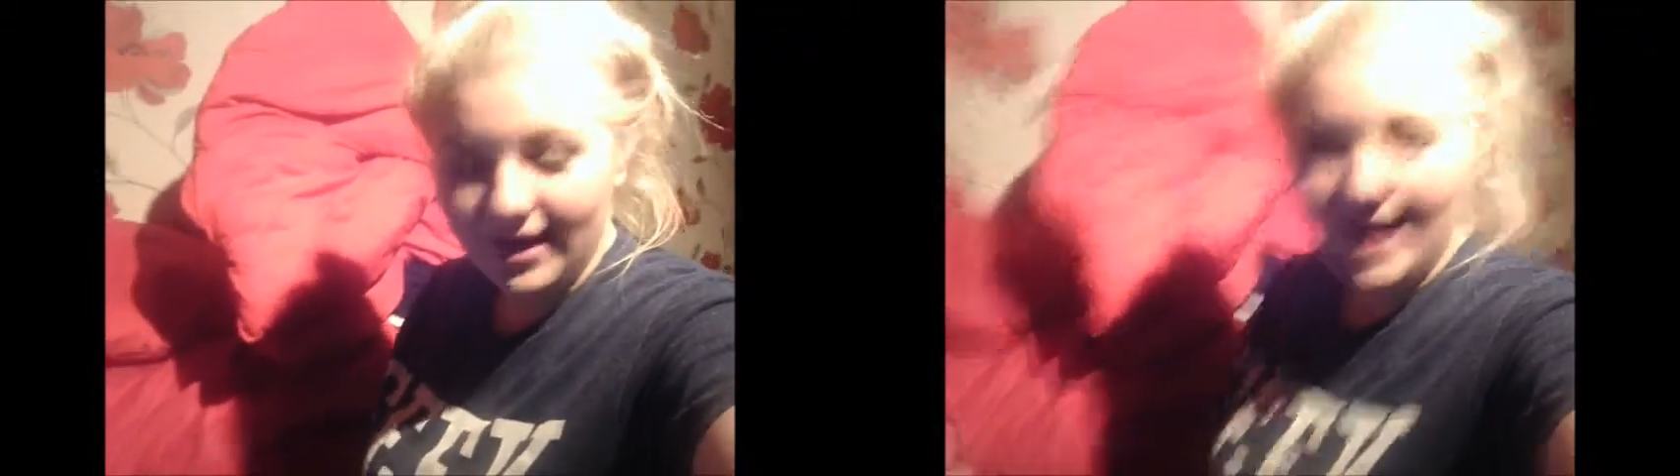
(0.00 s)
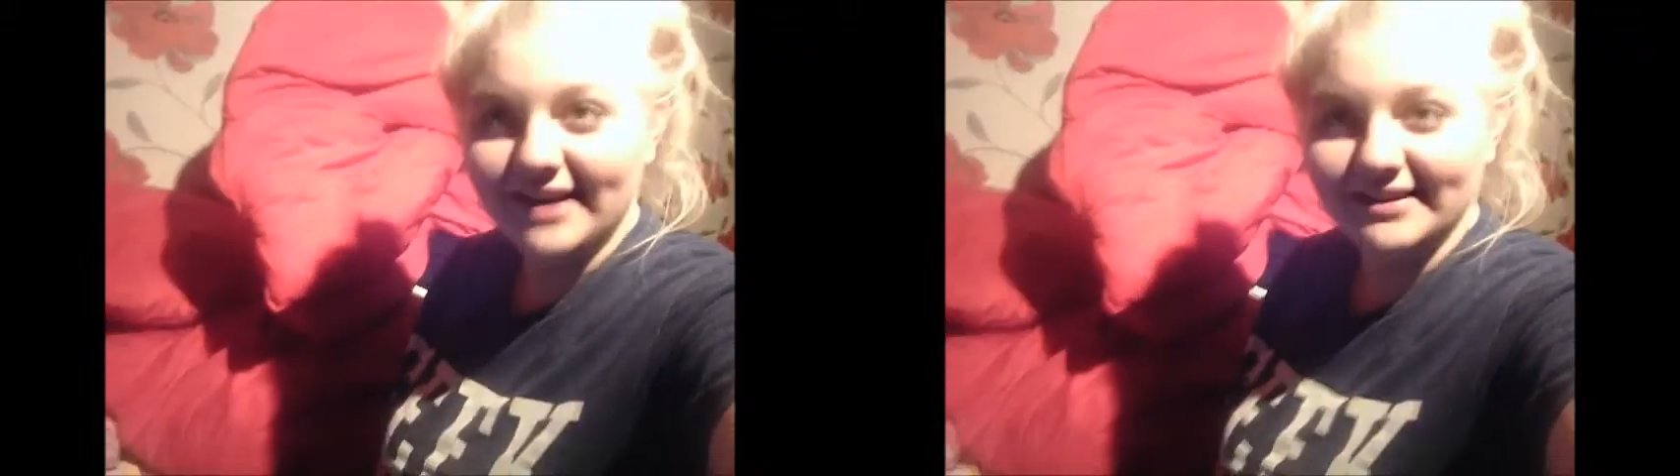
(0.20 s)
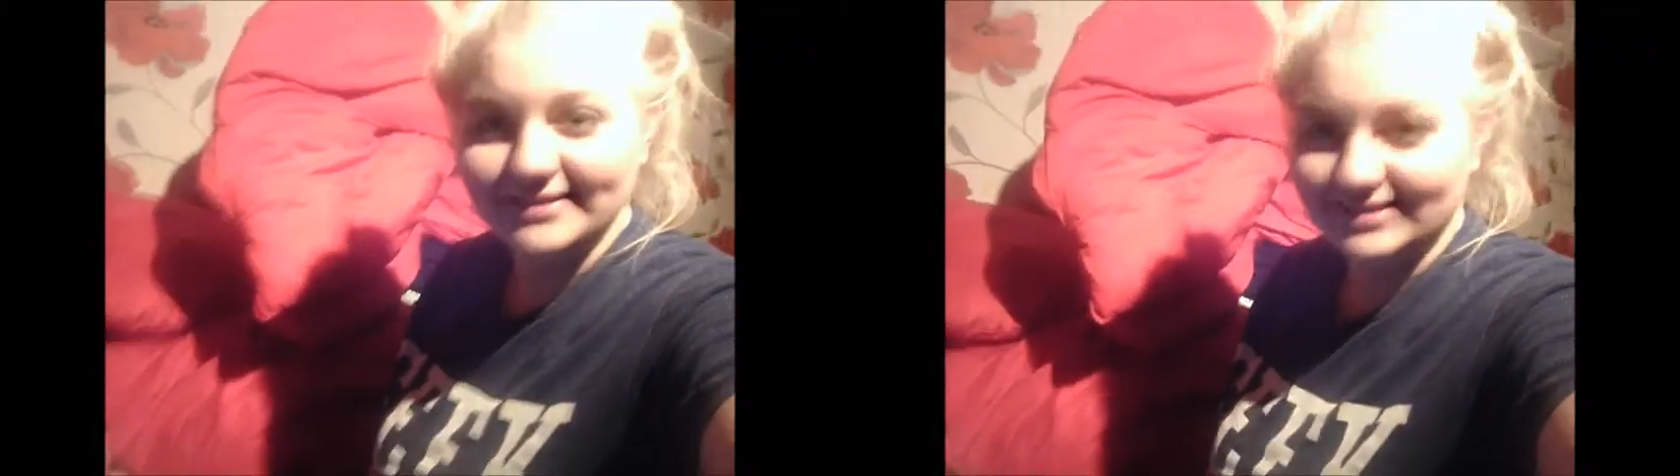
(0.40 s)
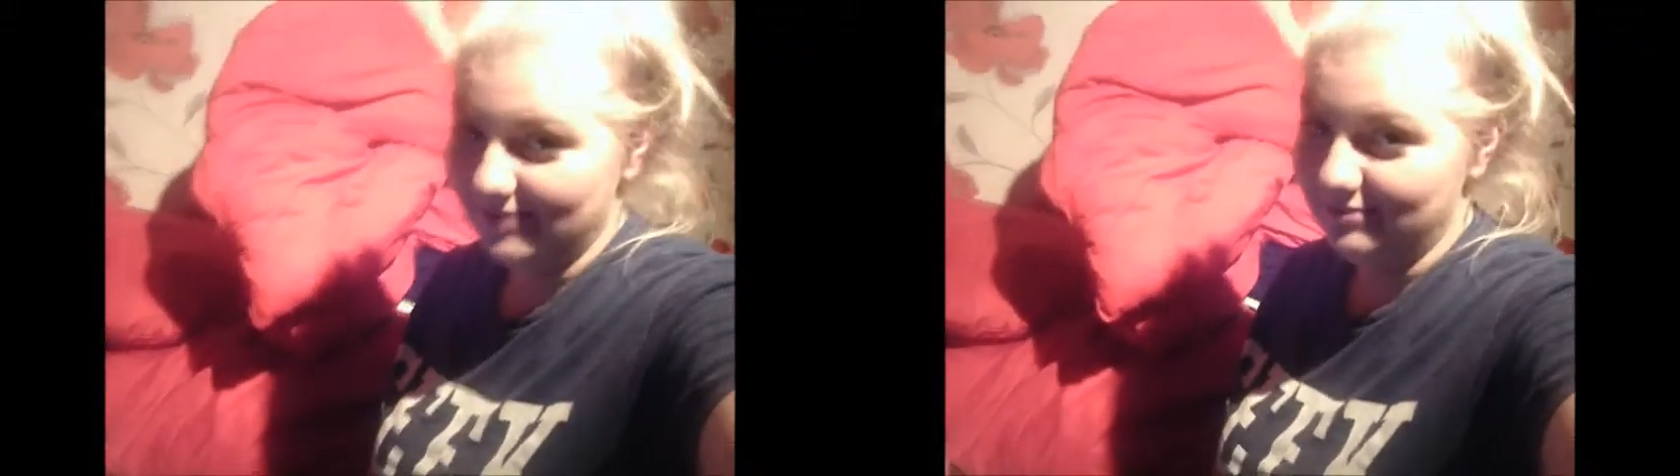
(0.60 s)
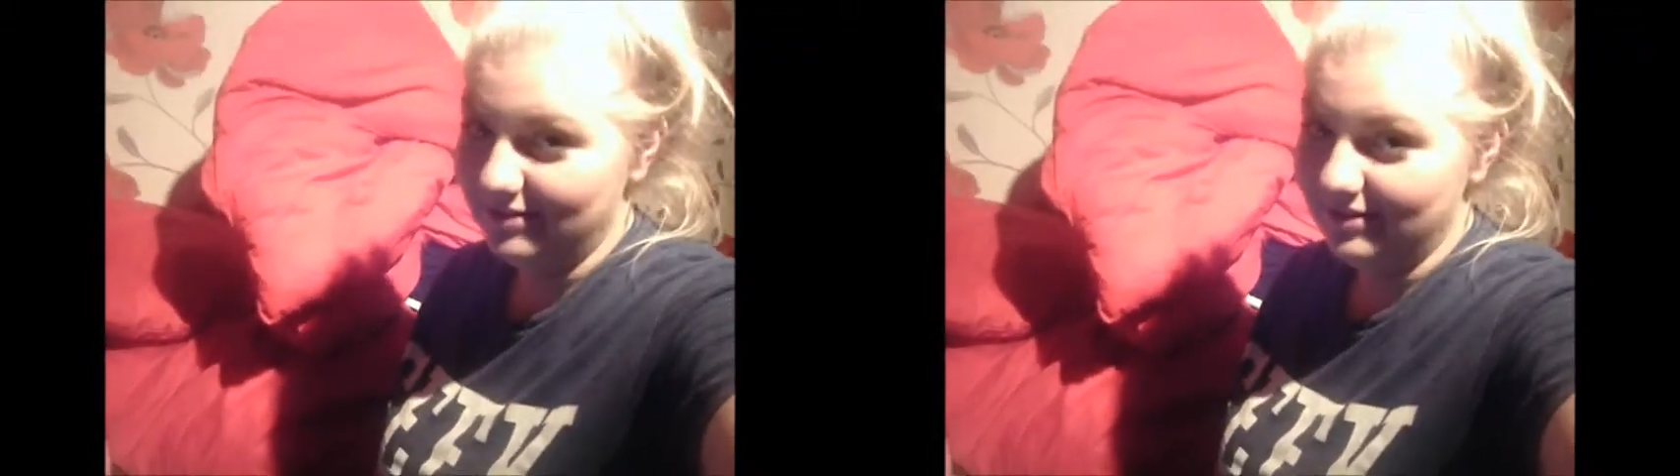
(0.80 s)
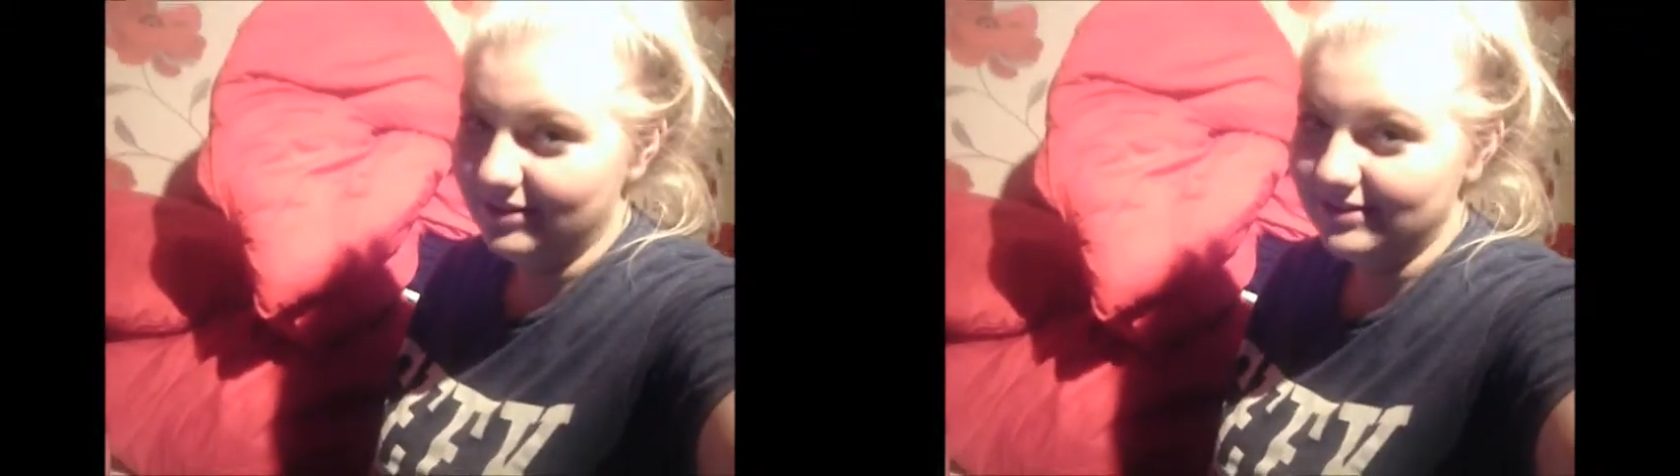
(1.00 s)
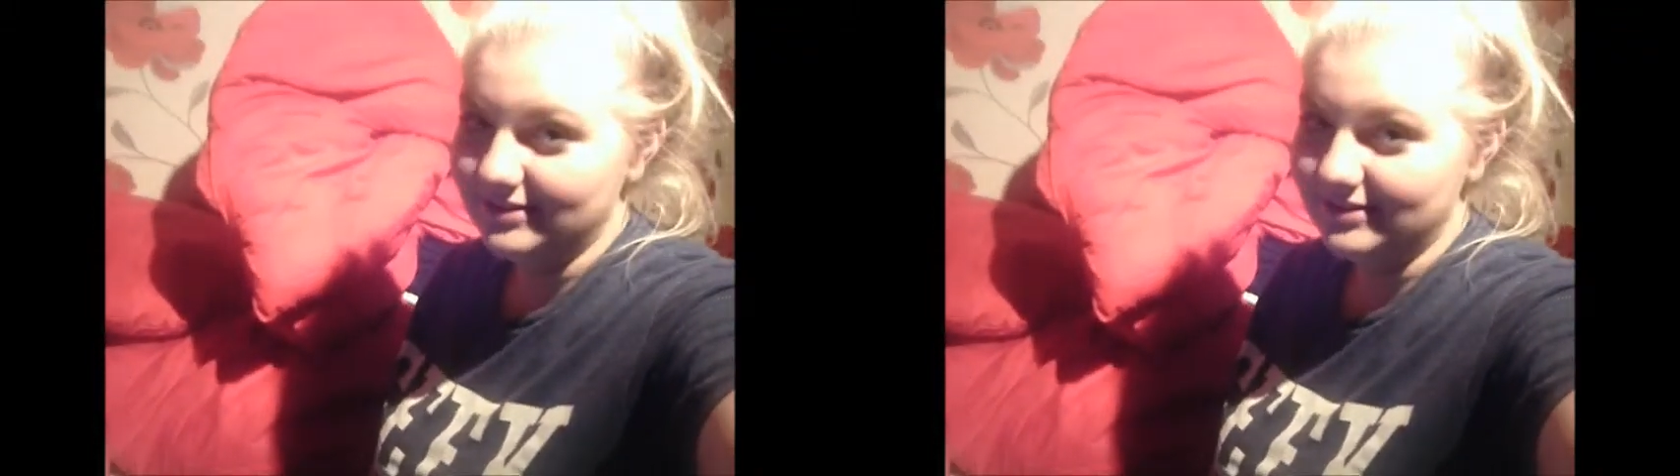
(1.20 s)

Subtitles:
and I'll see you all